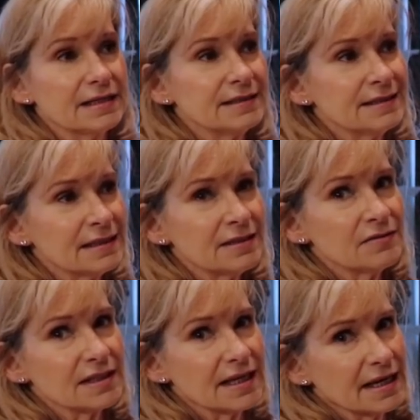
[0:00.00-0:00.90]
None
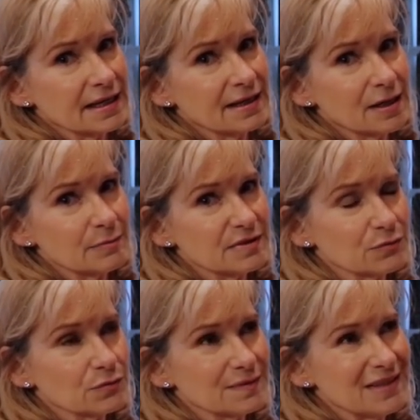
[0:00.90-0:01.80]
of the K-Cups,
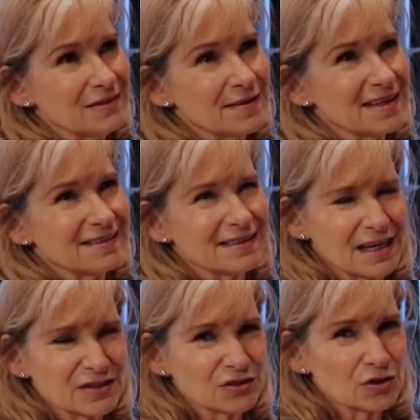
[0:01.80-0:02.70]
even though they
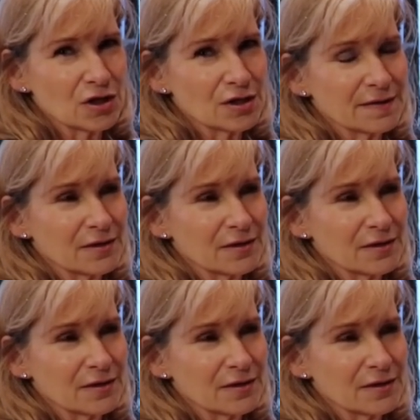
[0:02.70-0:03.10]
say strong,